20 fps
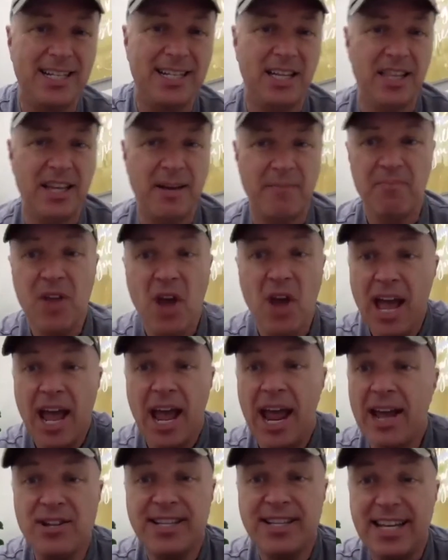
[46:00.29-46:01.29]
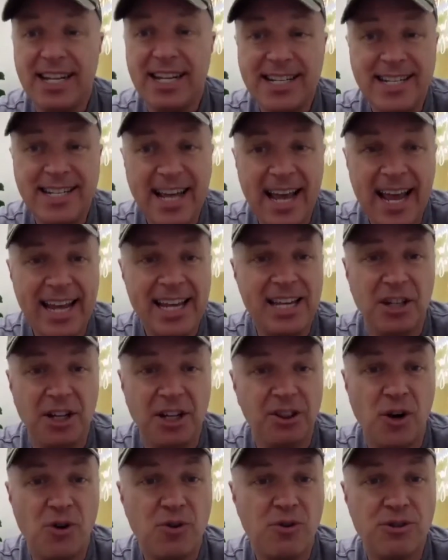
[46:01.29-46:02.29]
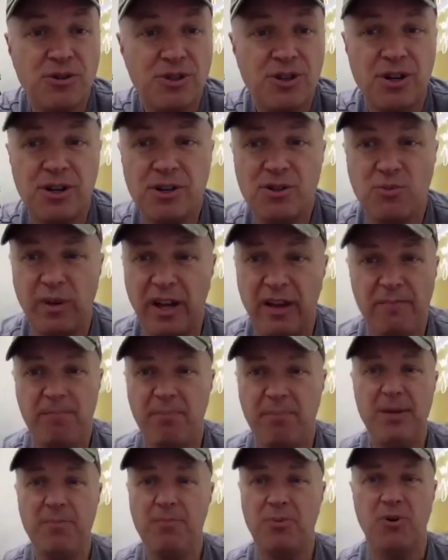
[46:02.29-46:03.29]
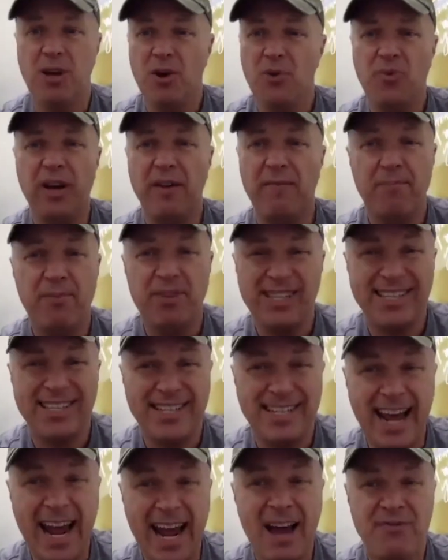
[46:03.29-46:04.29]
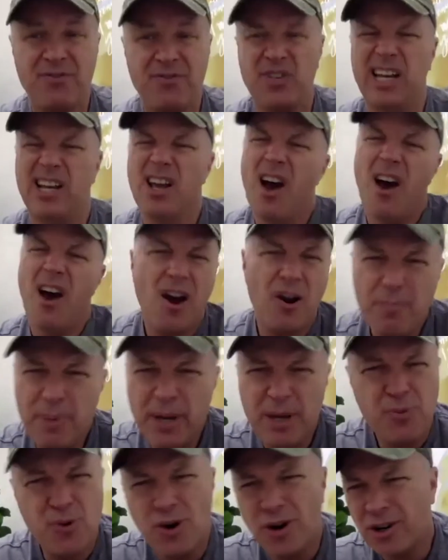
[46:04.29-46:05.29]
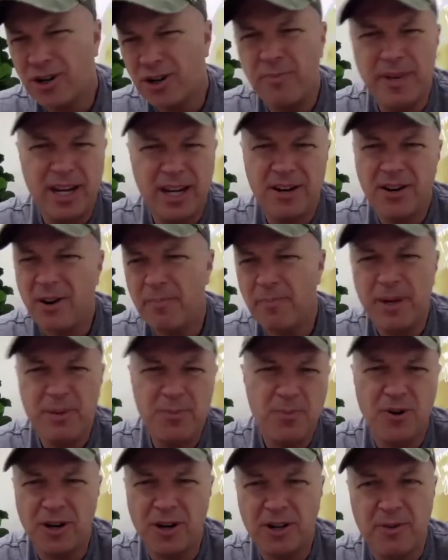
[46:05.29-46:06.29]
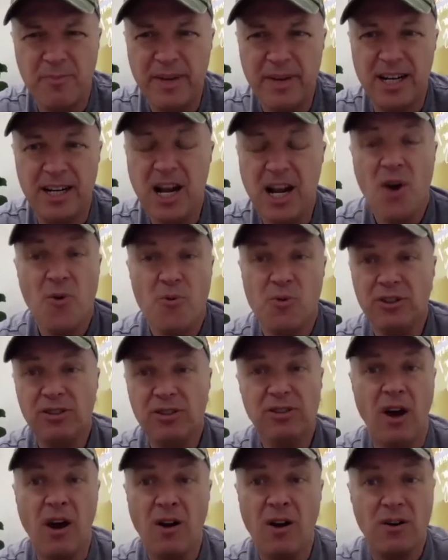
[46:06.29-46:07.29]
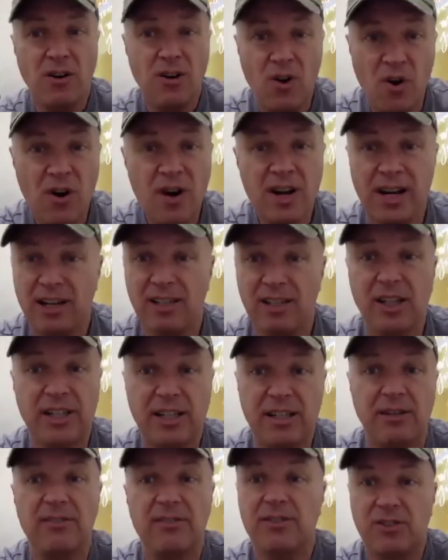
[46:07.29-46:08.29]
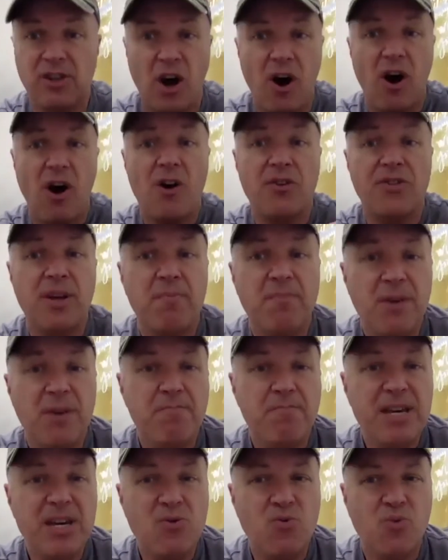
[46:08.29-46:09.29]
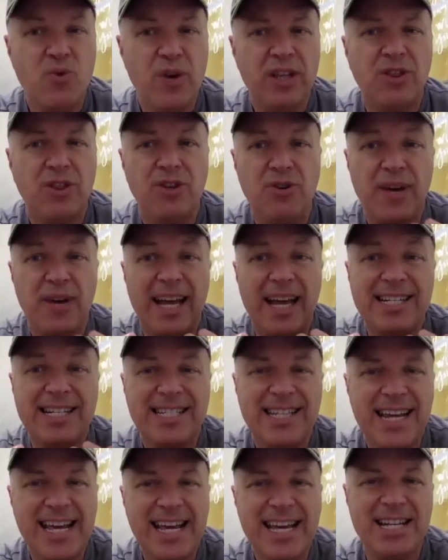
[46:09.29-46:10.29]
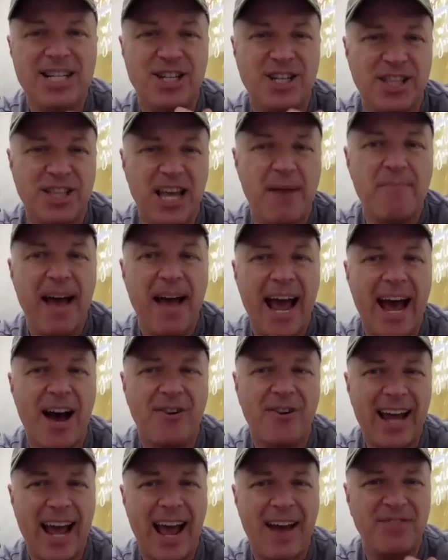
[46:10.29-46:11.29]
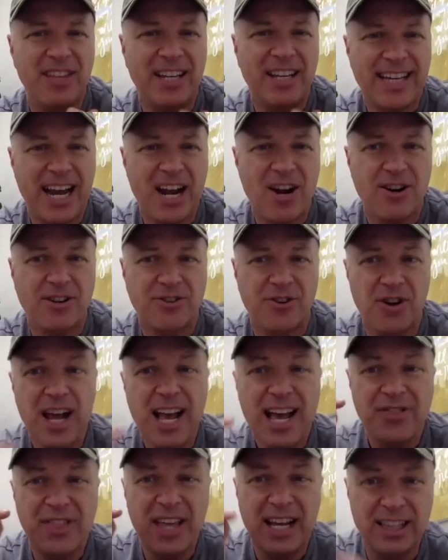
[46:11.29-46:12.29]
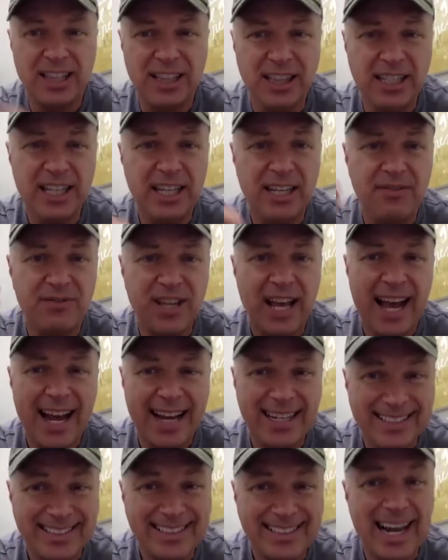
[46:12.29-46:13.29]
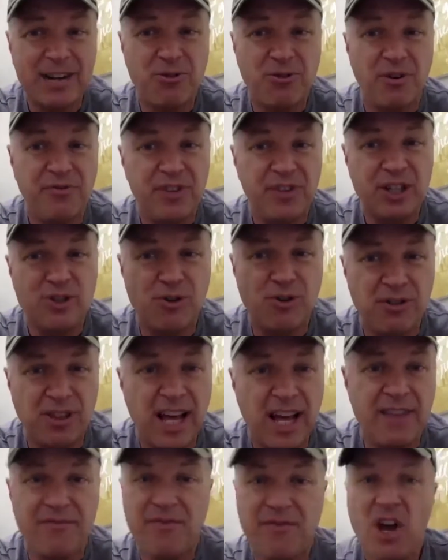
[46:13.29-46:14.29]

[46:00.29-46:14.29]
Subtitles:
them. And today in the local church, we have staff saying, our people aren't committed. Our people aren't committed. Well, doggone it. Call them to be with you and teach them how to have the character that lives a sacrificial life.